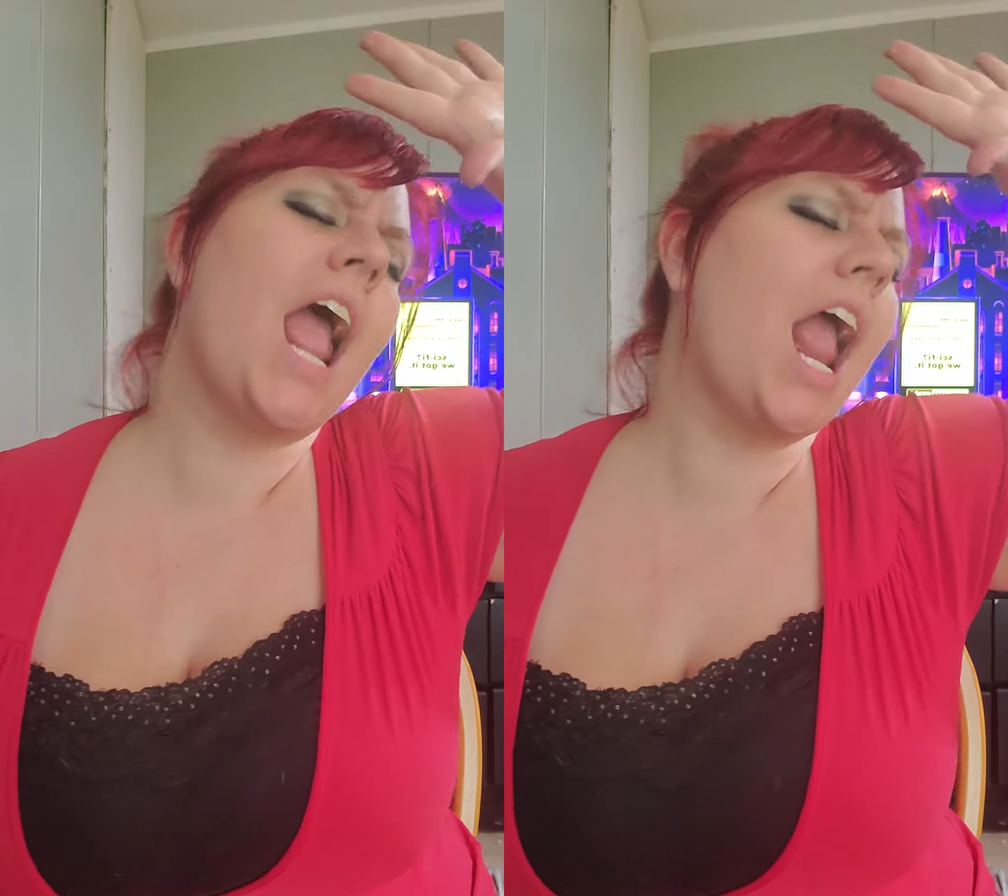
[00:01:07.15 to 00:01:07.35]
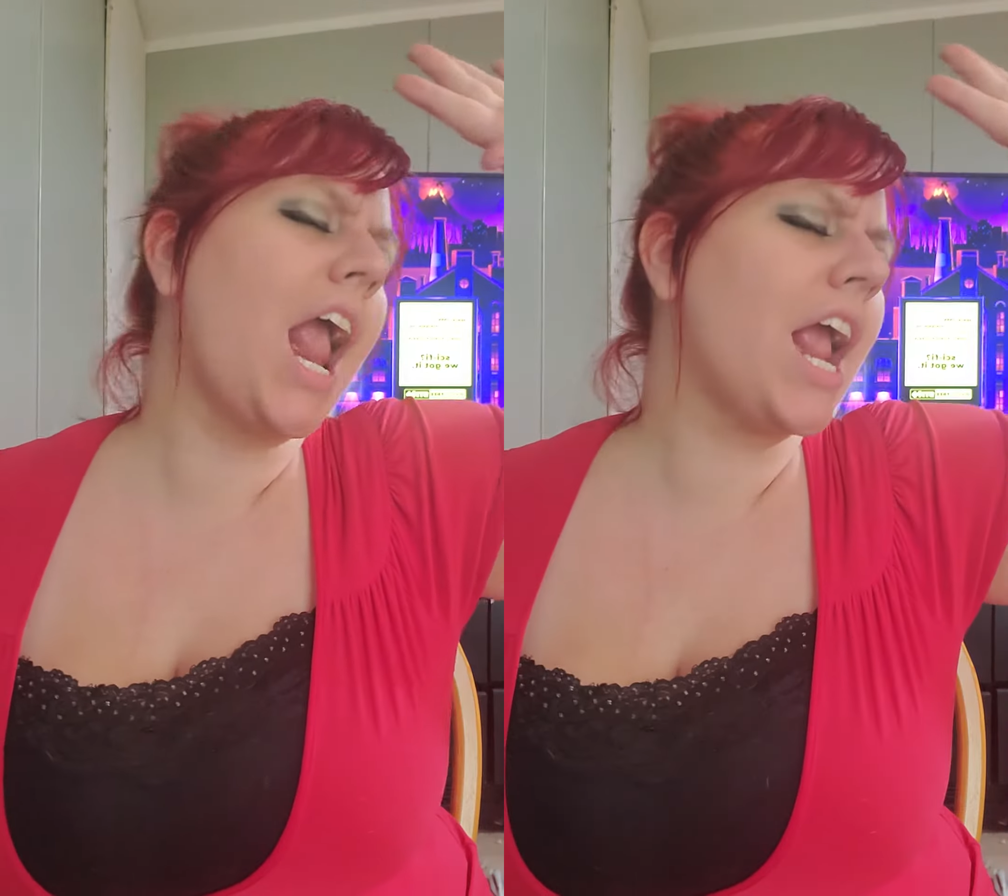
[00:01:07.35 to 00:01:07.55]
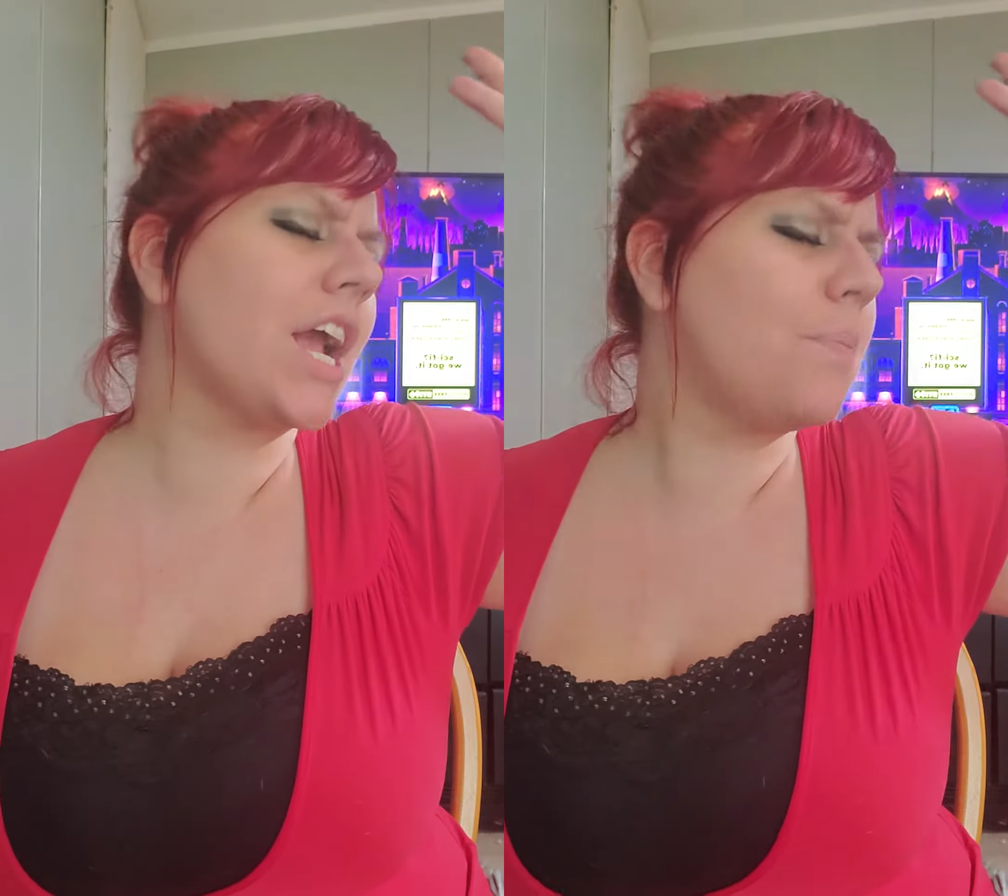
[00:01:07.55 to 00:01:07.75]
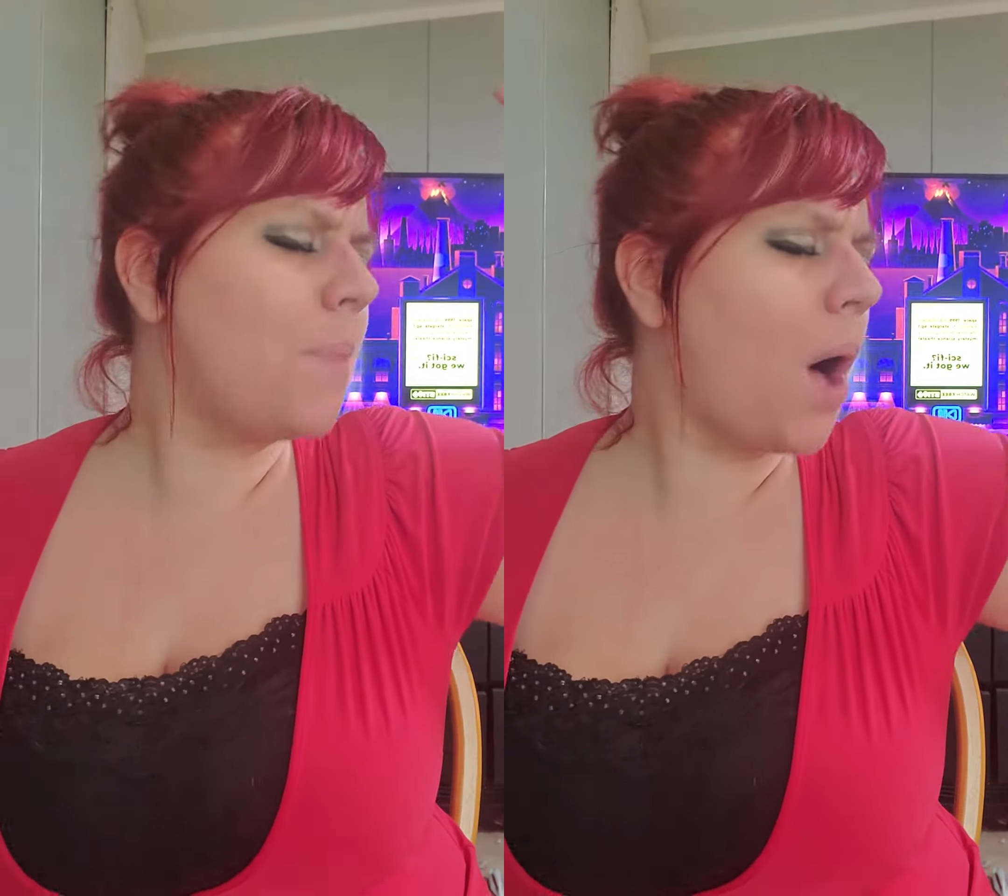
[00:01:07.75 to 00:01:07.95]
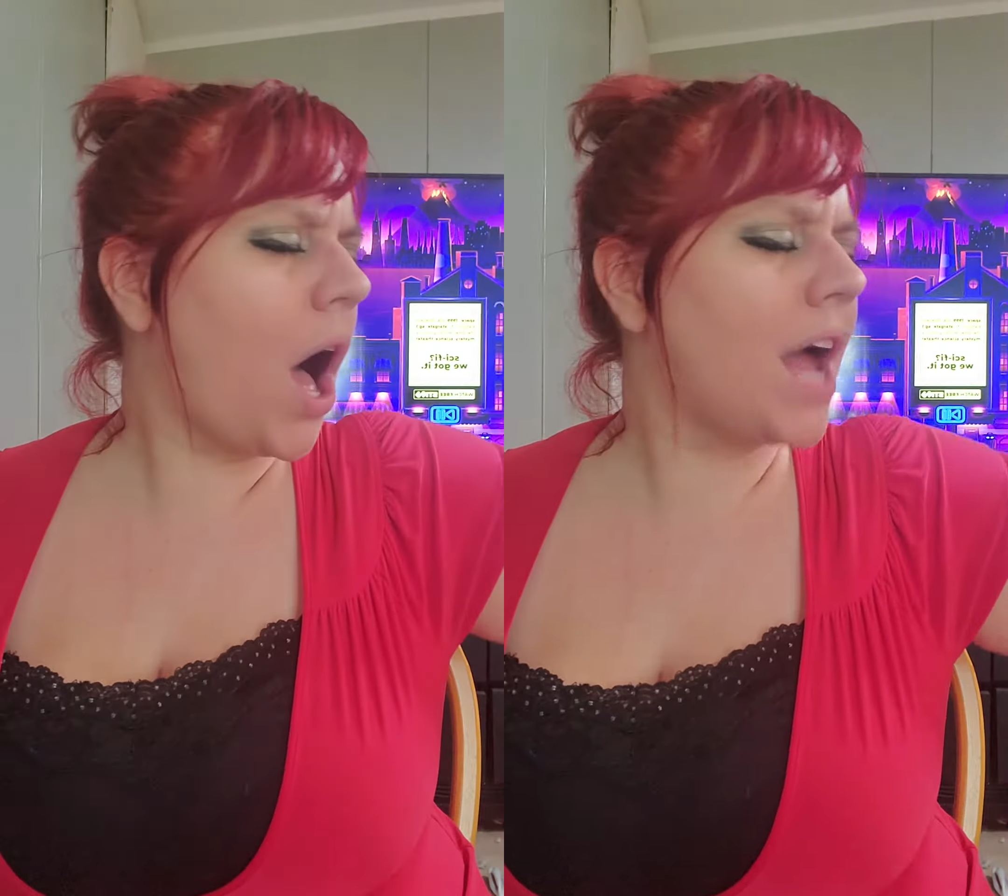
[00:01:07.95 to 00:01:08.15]
hang
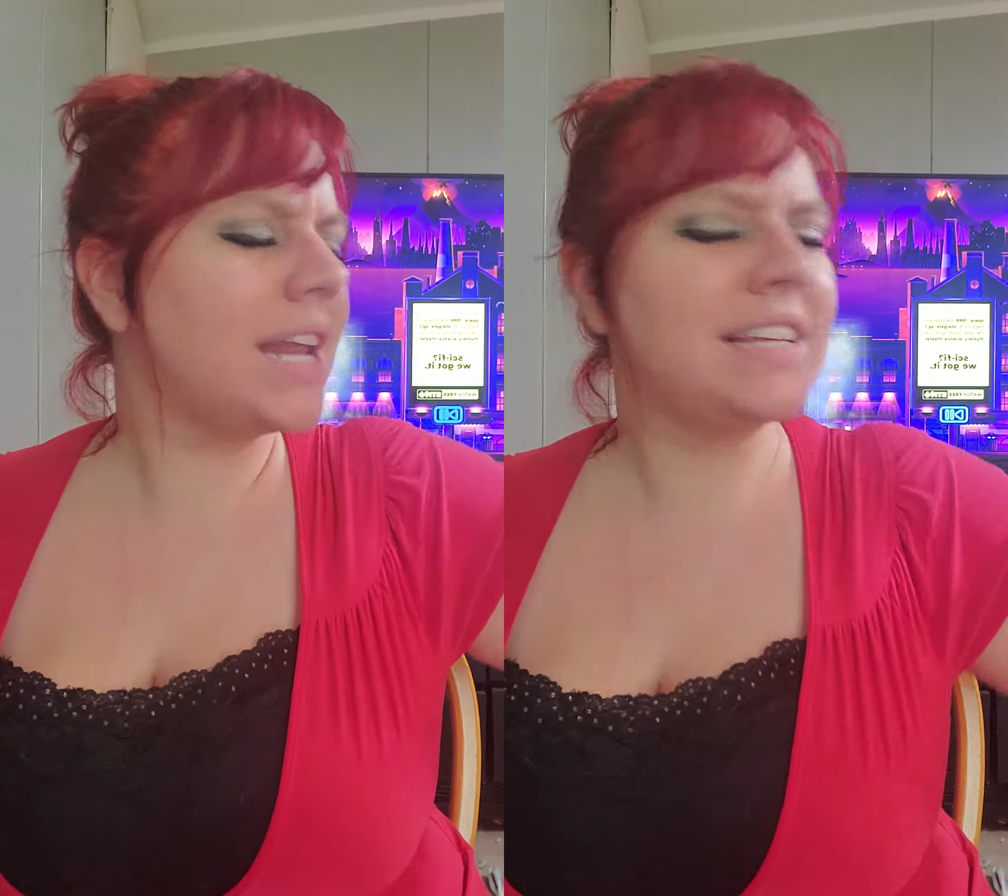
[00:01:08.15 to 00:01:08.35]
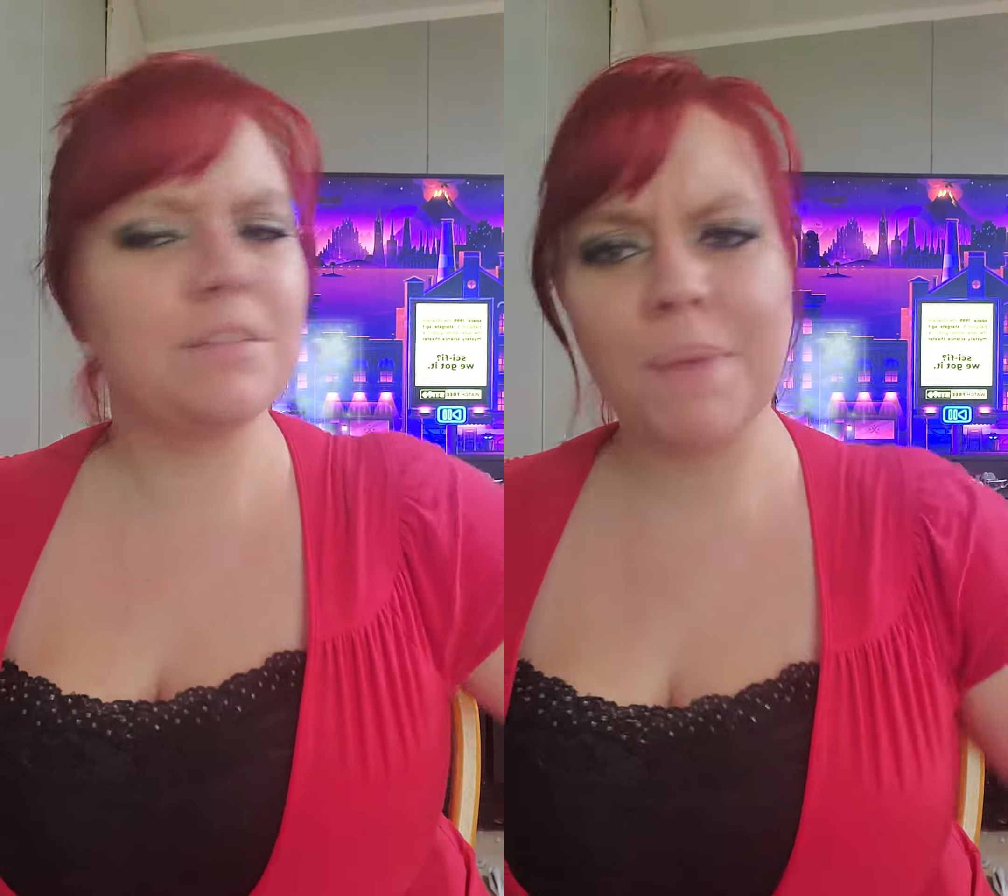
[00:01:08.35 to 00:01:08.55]
upon his